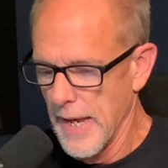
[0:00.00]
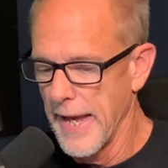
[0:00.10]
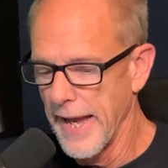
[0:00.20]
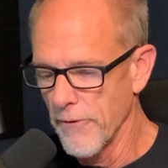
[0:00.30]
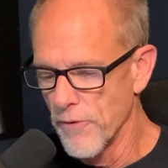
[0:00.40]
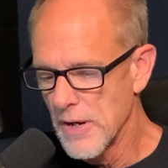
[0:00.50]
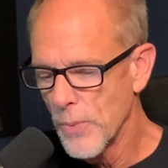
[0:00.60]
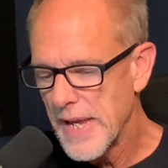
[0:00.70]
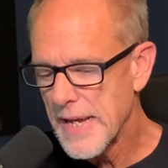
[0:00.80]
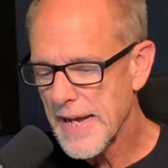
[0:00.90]
Every
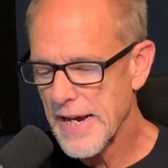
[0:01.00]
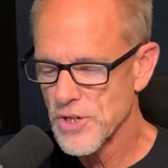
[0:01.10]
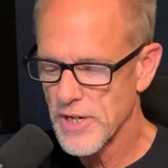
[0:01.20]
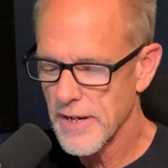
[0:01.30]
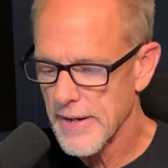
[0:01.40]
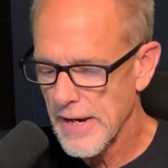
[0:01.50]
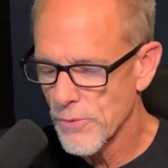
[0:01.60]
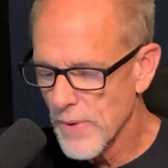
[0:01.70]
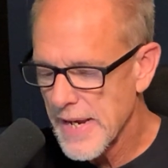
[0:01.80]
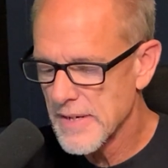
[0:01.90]
week I share a
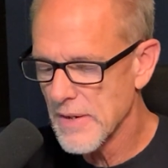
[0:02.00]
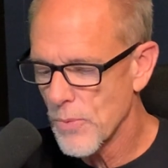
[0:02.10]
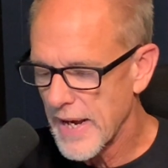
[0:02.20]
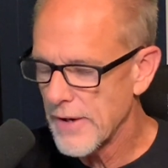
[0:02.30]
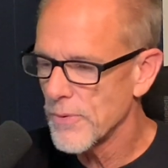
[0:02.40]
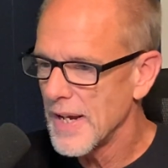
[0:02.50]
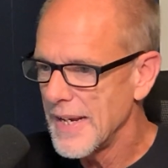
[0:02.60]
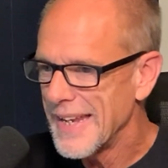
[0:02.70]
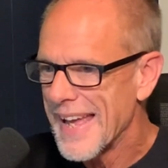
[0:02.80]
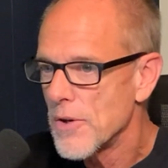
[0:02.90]
reason why
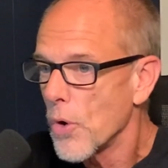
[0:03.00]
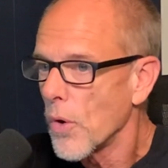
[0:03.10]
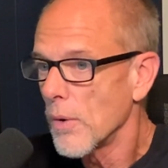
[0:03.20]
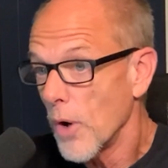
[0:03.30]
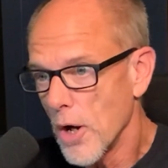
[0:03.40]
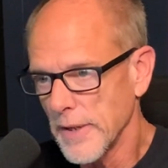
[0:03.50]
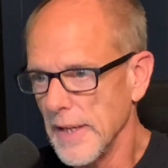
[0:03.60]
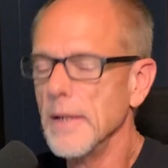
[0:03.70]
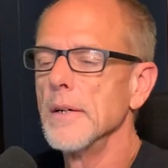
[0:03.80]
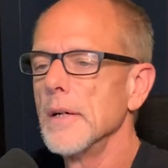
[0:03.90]
running and or
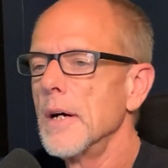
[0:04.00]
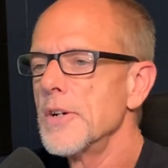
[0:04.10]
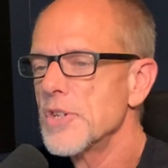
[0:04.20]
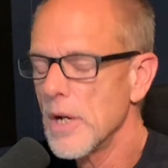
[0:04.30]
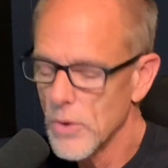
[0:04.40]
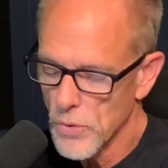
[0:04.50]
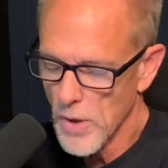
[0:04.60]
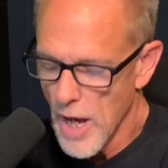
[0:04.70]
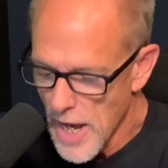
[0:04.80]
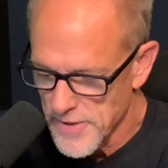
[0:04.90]
walking are so
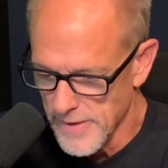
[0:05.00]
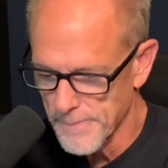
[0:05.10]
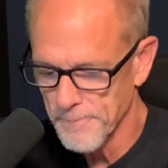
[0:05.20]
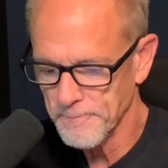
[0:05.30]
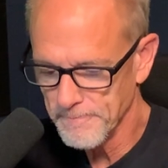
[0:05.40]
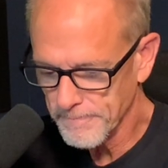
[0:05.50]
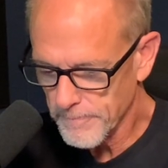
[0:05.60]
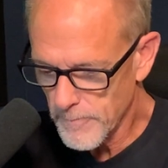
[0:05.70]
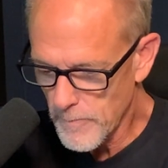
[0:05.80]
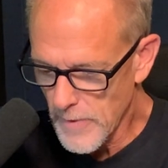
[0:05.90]
awesome.
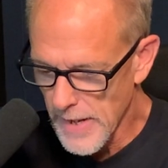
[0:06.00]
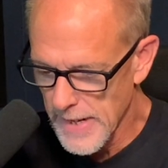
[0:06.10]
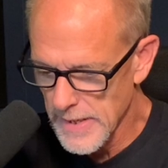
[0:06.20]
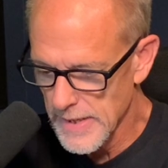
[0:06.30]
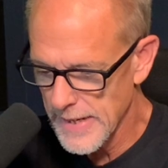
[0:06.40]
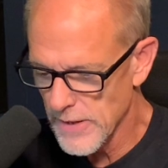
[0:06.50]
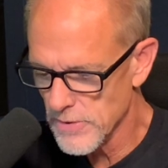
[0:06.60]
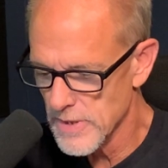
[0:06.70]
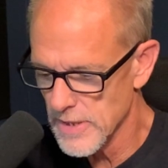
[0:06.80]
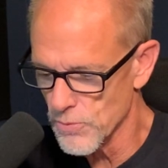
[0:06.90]
And
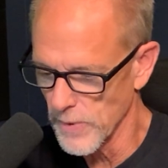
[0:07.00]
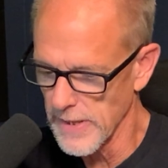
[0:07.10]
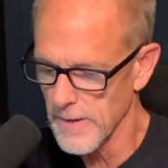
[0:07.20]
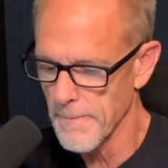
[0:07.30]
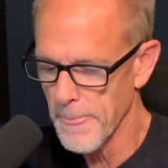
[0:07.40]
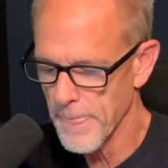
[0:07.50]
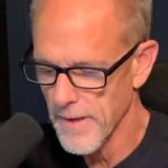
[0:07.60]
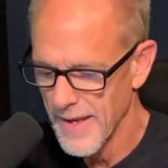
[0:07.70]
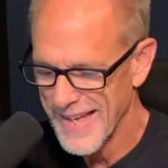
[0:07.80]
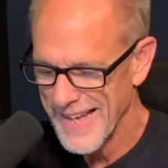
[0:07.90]
here's this week
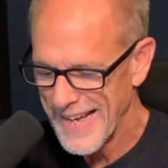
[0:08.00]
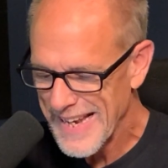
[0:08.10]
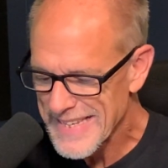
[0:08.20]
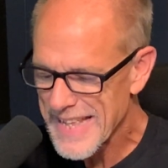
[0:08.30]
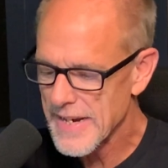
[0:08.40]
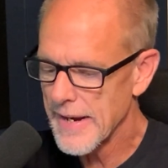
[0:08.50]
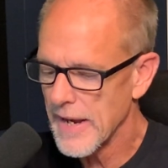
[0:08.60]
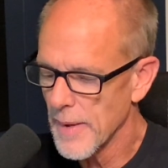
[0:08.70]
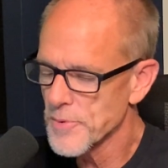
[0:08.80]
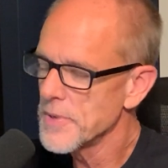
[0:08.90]
I say that it
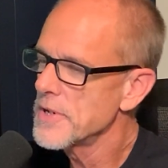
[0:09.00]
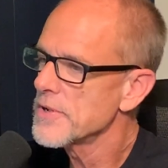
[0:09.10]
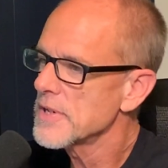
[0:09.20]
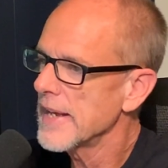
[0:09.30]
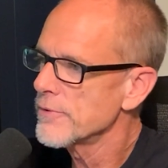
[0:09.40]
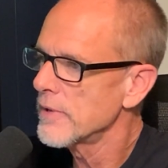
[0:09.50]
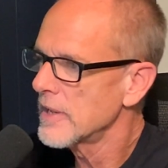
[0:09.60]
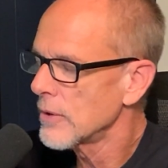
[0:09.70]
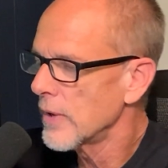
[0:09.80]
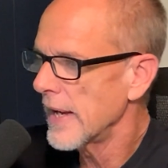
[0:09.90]
helps with your
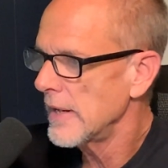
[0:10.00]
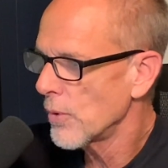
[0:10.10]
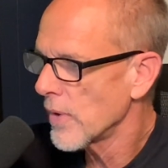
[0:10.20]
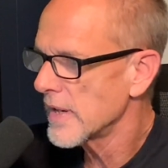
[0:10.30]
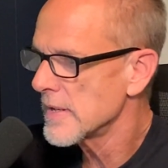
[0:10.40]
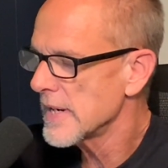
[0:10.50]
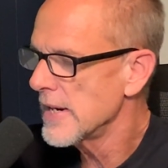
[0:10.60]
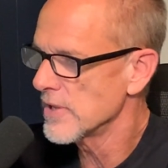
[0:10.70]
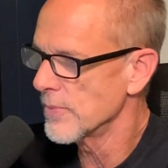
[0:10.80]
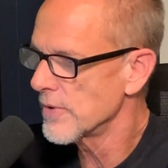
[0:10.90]
scheduling and
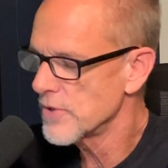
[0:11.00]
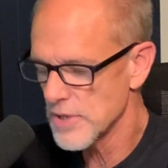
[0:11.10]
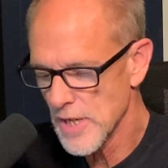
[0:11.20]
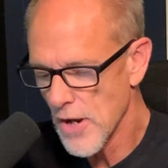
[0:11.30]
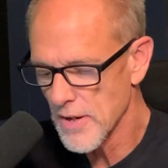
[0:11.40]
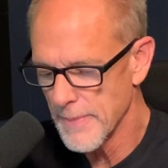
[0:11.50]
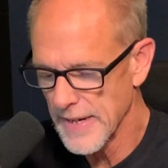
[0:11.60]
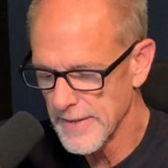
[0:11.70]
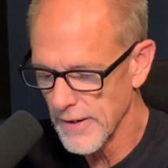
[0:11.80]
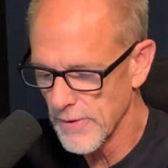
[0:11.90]
organization. We were just talking
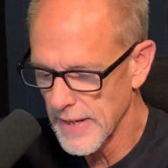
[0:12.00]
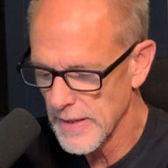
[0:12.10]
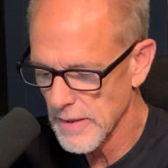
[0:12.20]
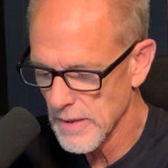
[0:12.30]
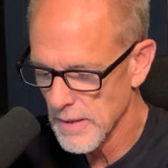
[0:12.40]
about that, right?